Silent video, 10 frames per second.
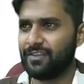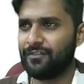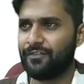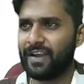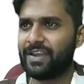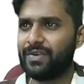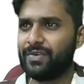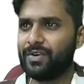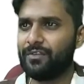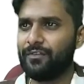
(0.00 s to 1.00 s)
5,
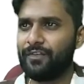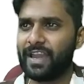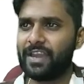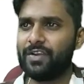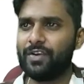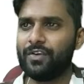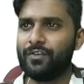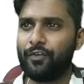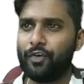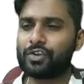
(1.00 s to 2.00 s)
5,
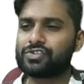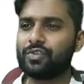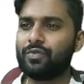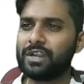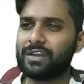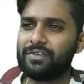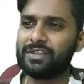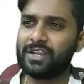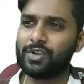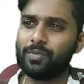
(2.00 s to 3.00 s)
4. So whatever
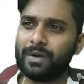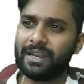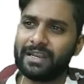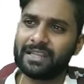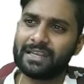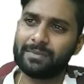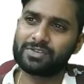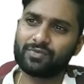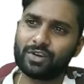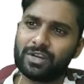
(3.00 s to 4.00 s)
the numerator numbers,